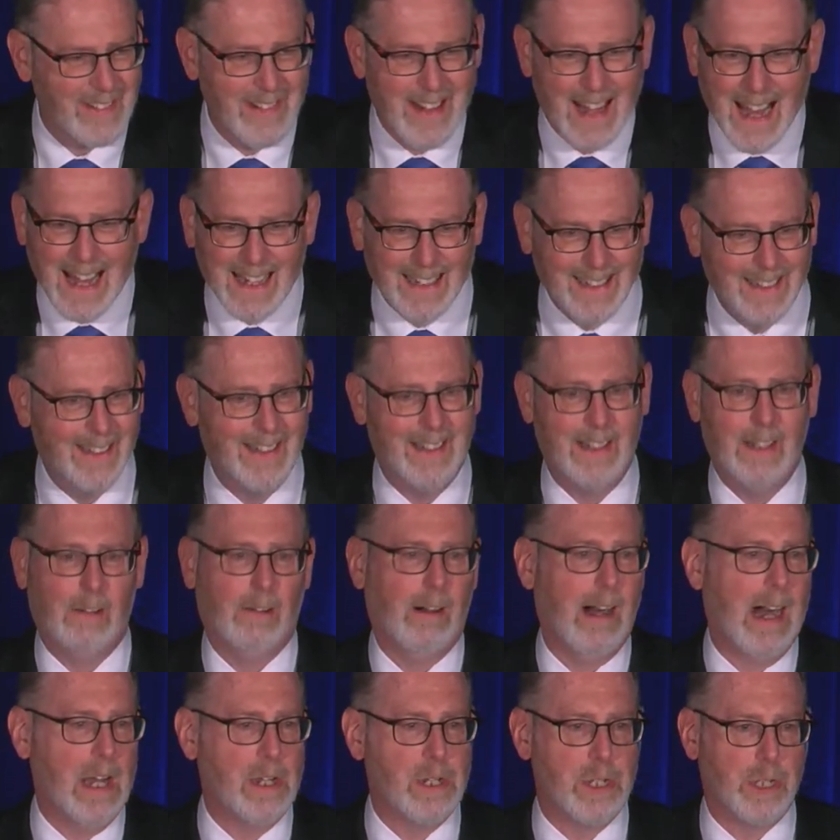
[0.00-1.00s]
not an
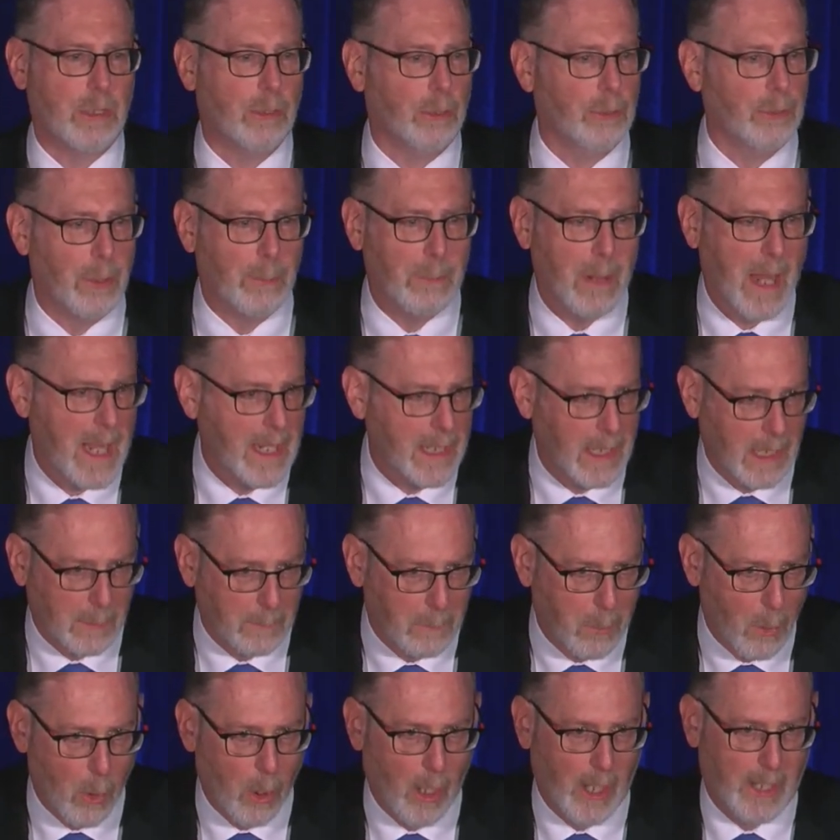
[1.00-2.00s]
ideological debating
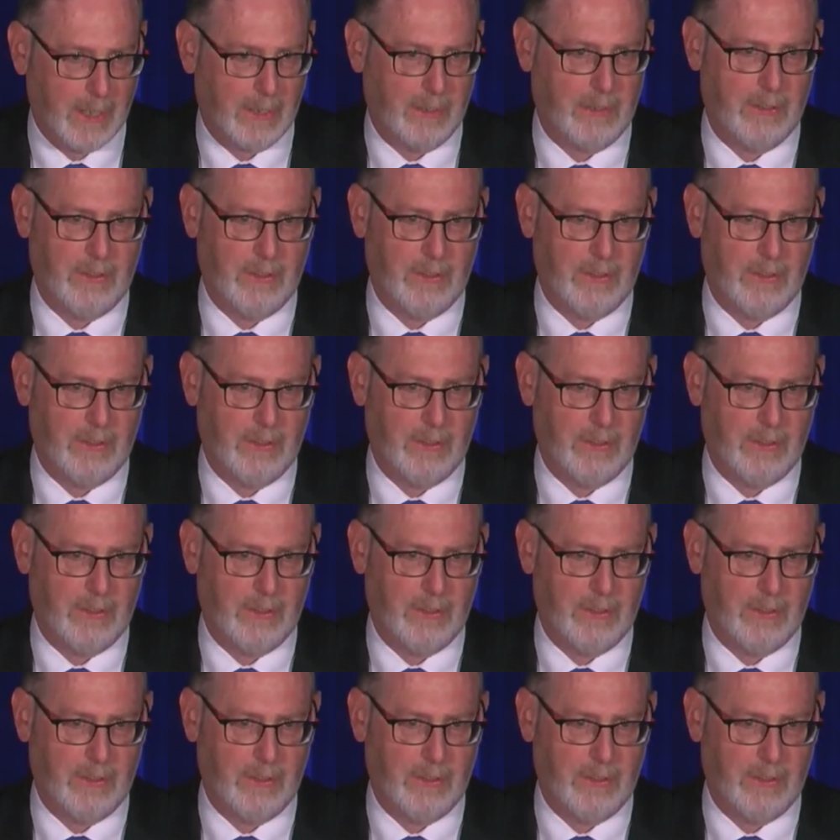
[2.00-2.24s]
point.